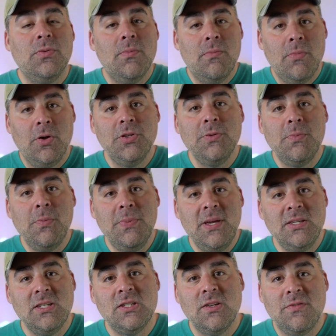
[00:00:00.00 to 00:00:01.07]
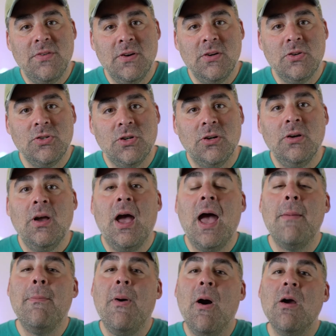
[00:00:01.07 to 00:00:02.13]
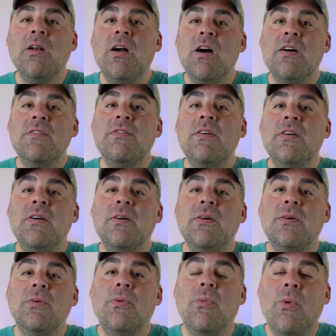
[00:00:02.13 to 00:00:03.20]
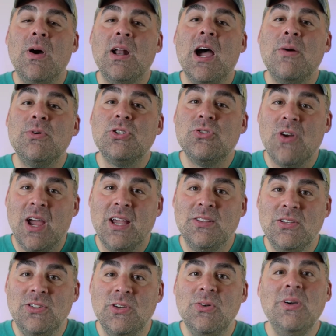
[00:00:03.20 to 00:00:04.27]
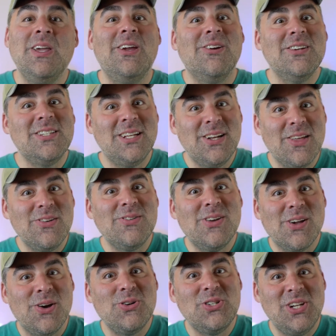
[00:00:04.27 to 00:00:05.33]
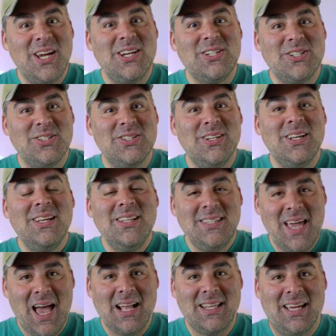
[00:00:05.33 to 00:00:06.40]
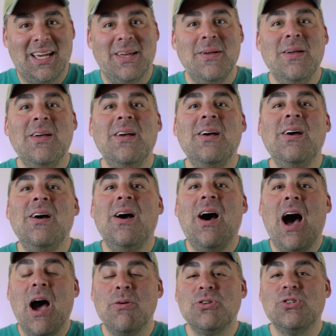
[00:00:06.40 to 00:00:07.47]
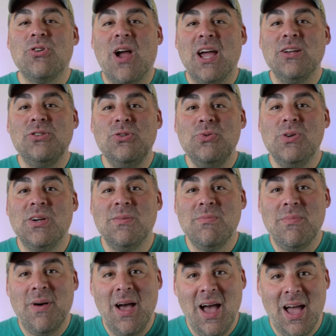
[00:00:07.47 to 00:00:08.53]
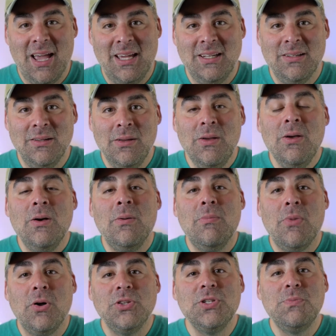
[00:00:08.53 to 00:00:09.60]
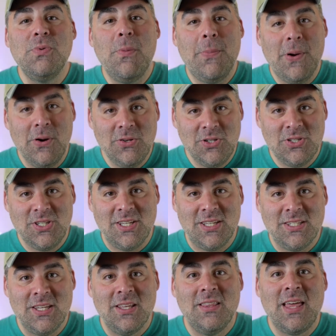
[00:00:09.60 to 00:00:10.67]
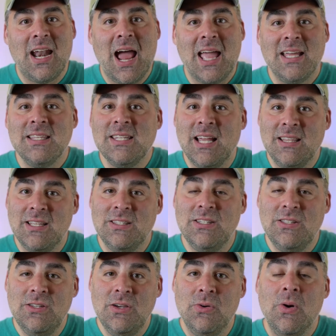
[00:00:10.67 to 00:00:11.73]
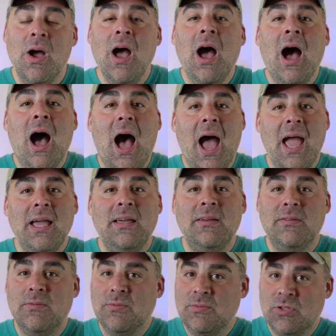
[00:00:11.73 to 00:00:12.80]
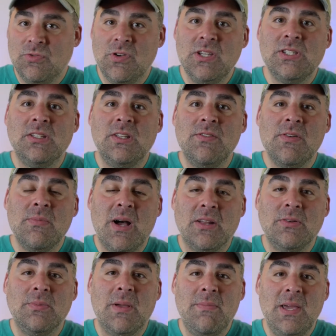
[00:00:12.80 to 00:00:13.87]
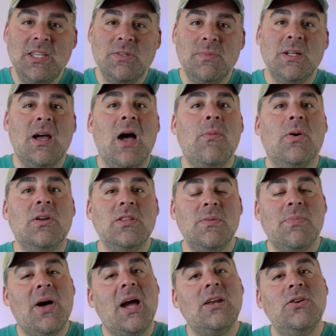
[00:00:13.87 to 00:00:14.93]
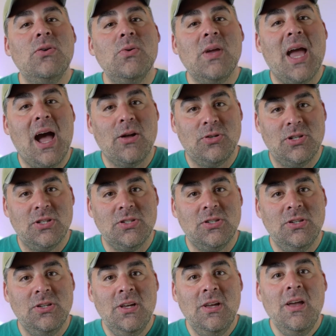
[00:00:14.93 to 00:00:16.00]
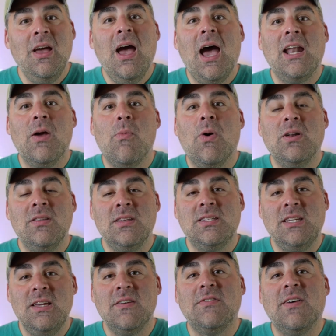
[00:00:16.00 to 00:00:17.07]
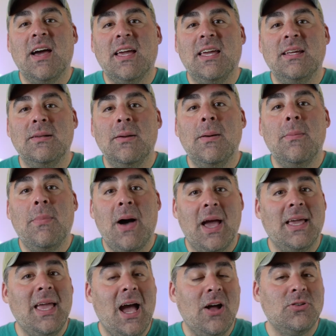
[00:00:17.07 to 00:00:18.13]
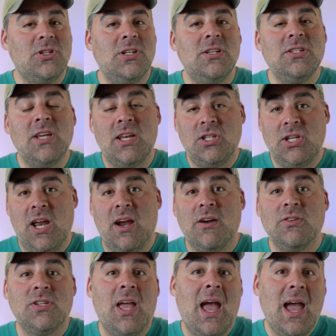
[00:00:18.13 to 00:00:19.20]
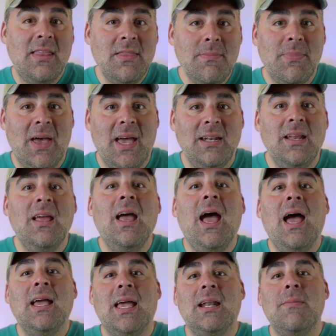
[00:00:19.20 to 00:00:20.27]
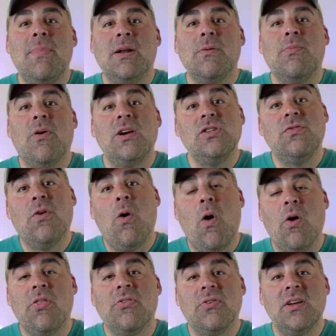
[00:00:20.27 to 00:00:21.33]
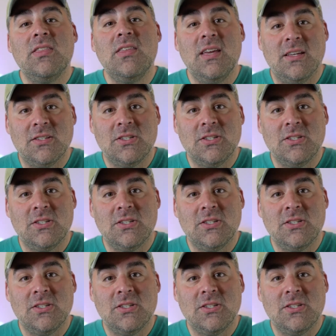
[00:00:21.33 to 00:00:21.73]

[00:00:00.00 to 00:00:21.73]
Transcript: multiple pieces of furniture, and part of what I was trying to do, here is another negotiation tactic. I was trying to combine multiple purchases that I intended to do. I recently remodeled my basement. I wanted to buy new couches. And I wanted to see if I can buy couches and chairs and the bed and get a better price for all 3 things.